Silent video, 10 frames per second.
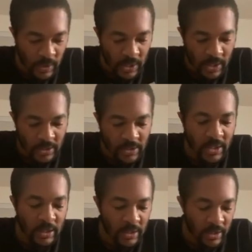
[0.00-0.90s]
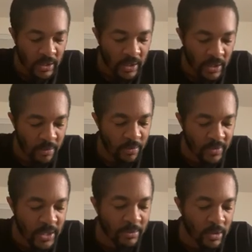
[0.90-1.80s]
Suddenly, he
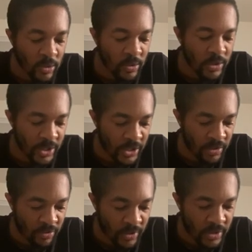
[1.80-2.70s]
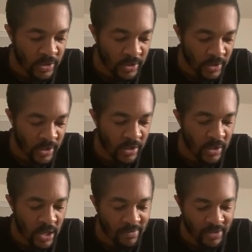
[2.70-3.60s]
seemed to lose interest in the
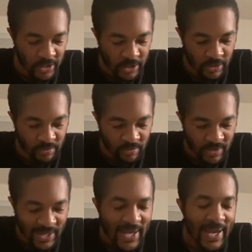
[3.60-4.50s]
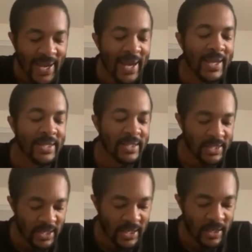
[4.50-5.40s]
conversation. I is
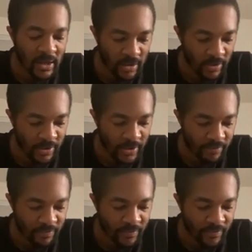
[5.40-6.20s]
getting hungry, he